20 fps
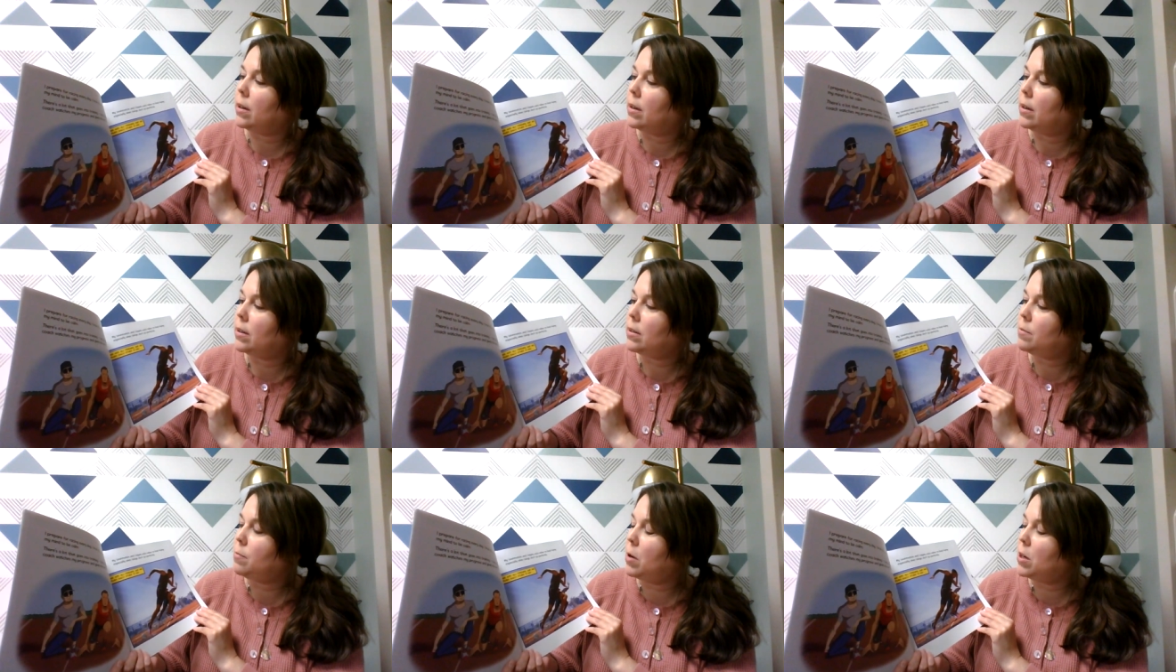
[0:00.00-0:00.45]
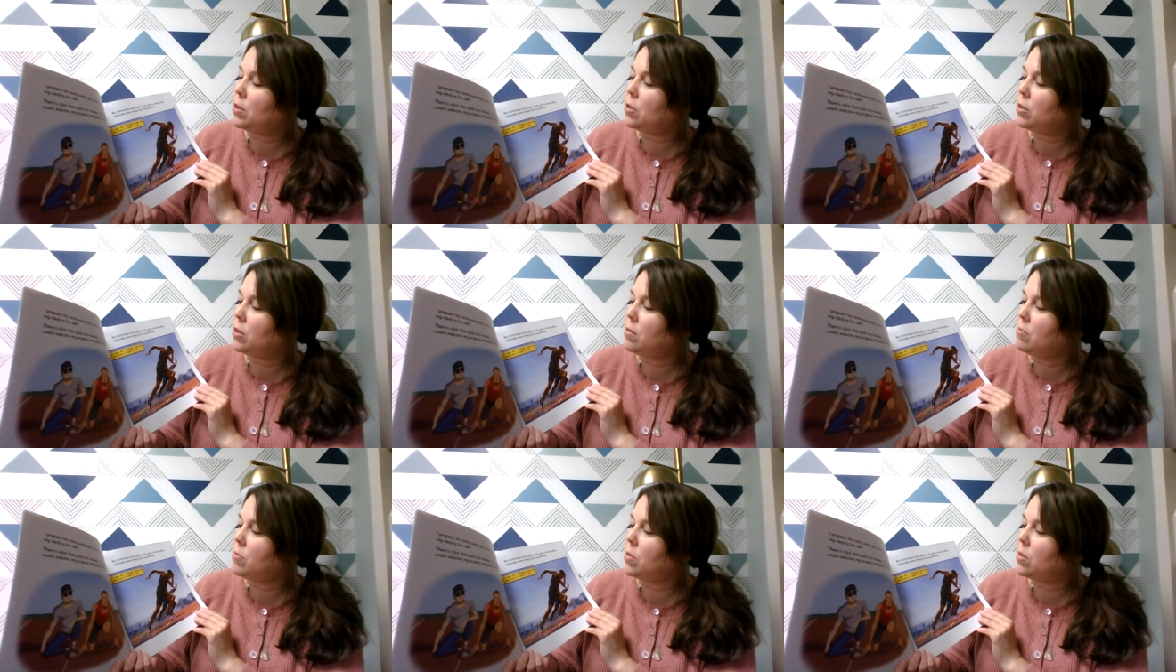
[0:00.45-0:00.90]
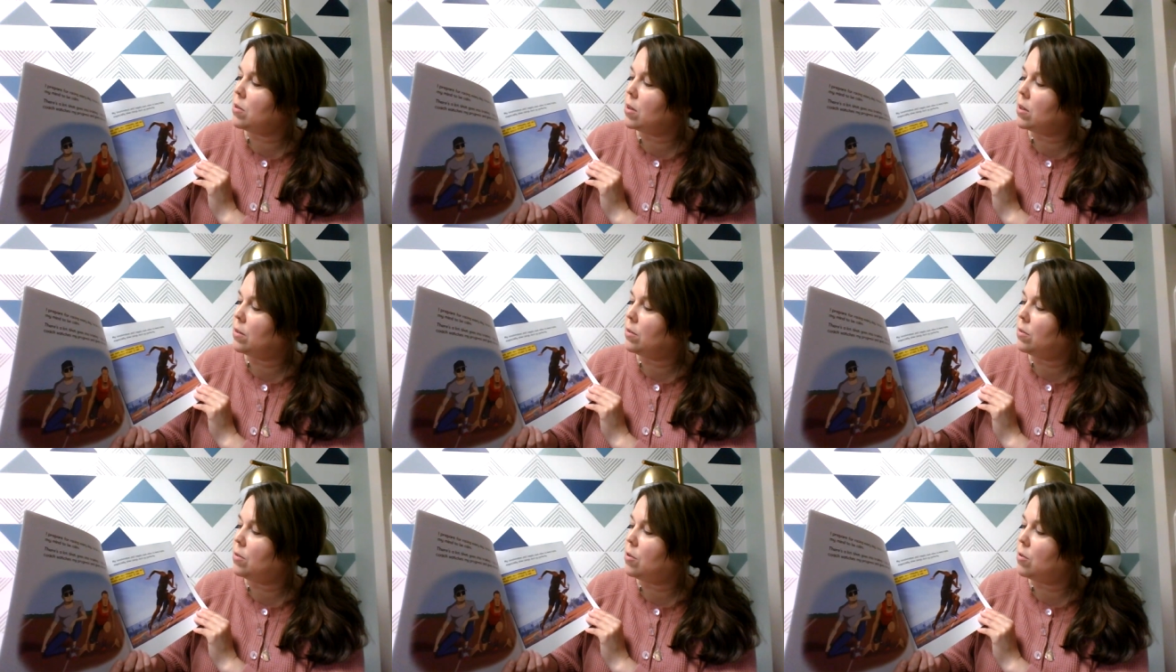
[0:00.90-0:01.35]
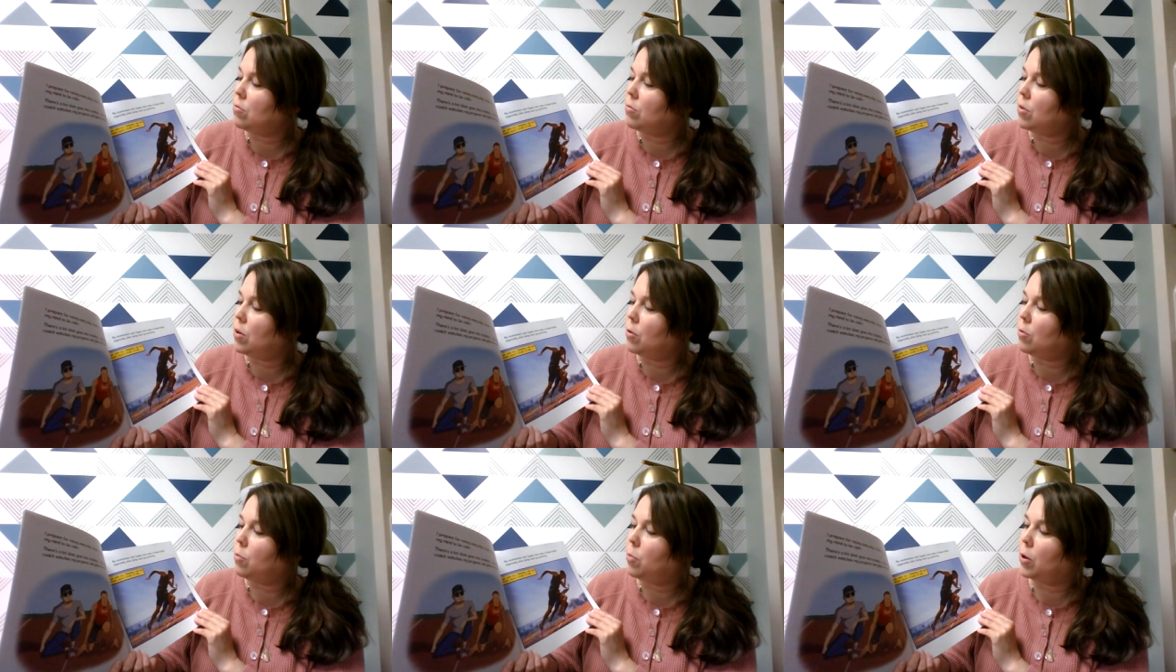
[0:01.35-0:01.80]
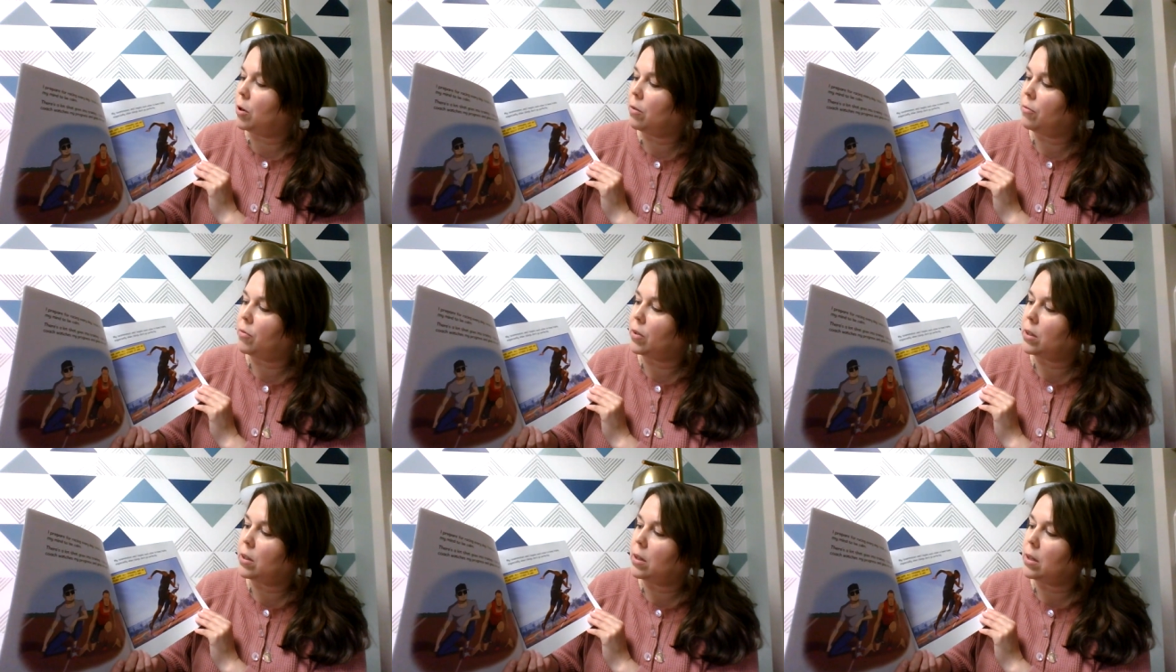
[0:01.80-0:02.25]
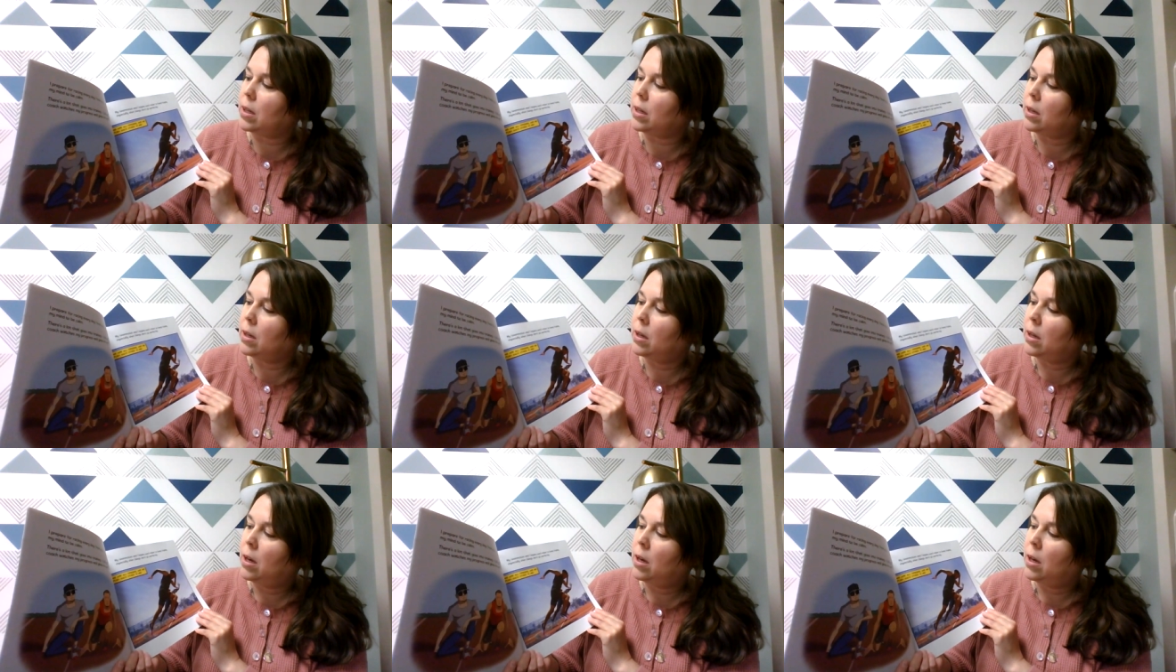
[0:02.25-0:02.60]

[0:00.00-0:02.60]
especially when things don't go perfectly.